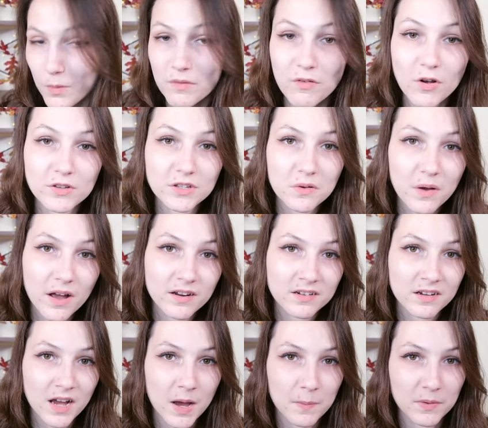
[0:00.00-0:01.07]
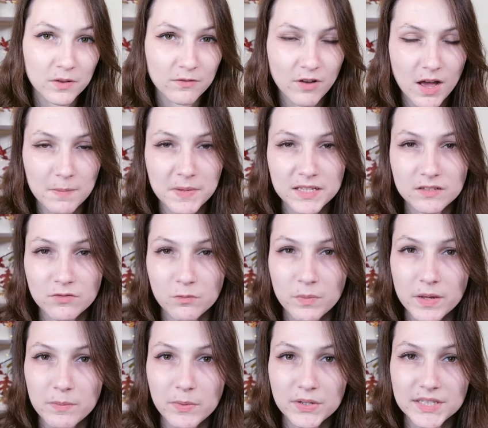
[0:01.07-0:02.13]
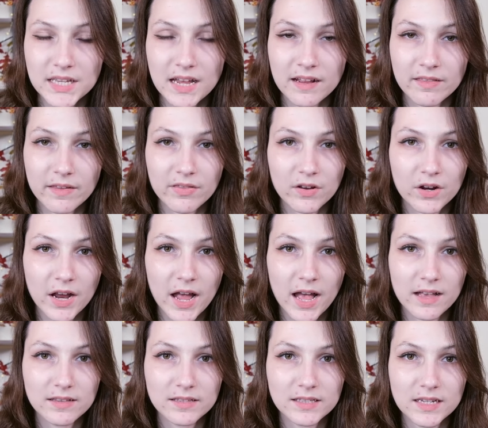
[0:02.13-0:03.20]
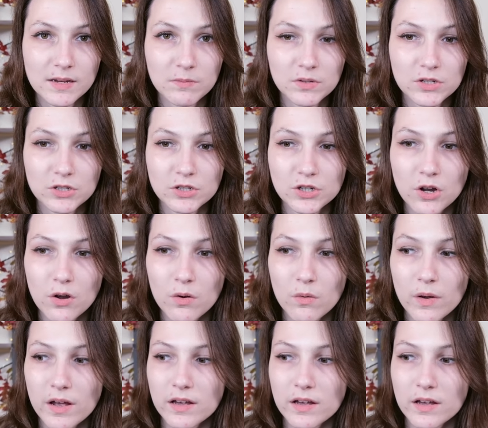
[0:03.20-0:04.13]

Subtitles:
We've also gotten a couple of comments from people saying that their cats seem to show